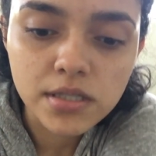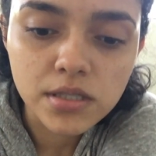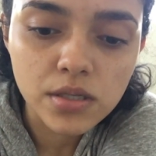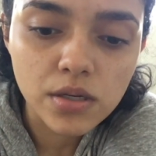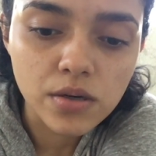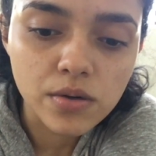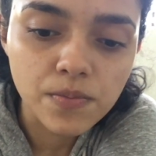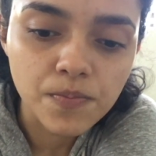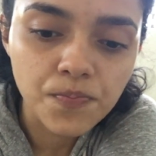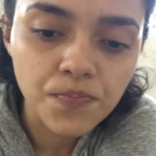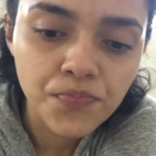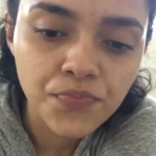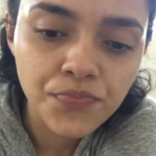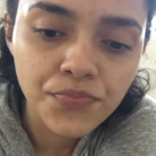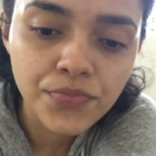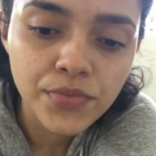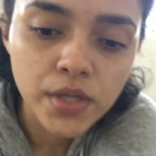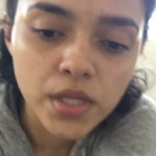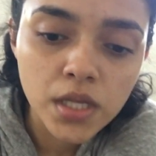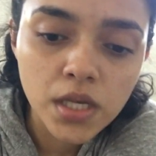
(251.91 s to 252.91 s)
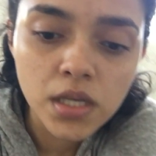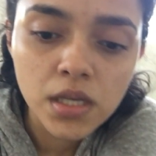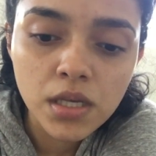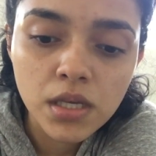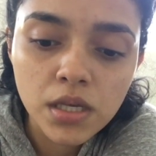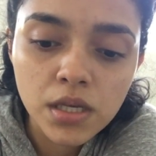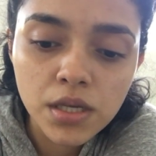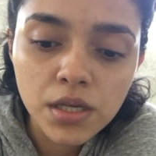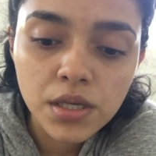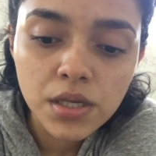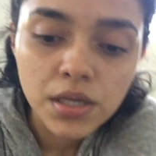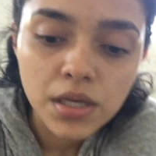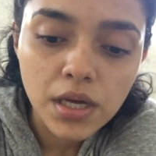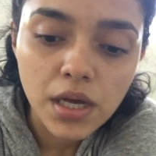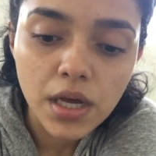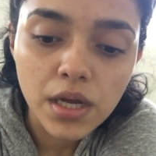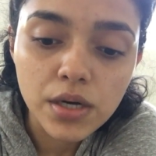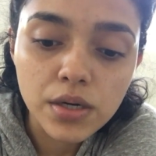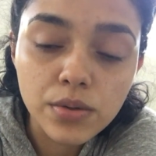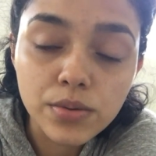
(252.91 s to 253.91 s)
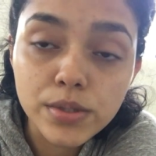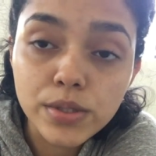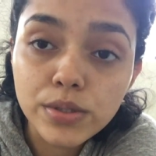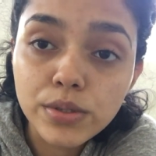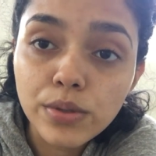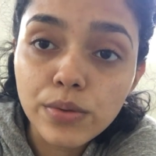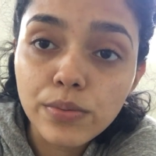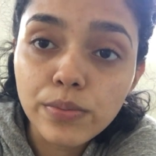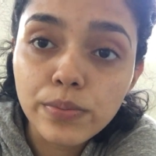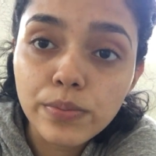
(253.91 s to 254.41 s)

So I don't know what to do.